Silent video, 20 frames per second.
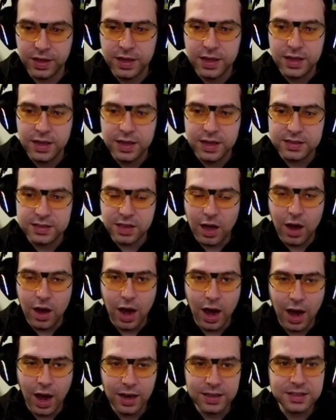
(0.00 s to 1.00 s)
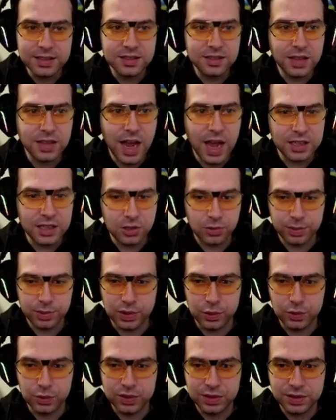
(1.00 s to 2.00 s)
His highest
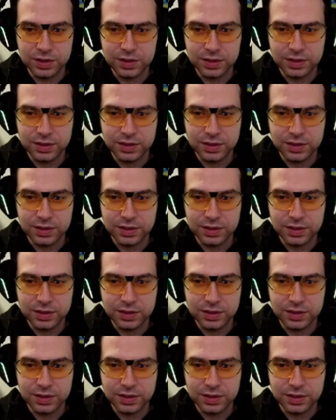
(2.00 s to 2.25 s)
attribute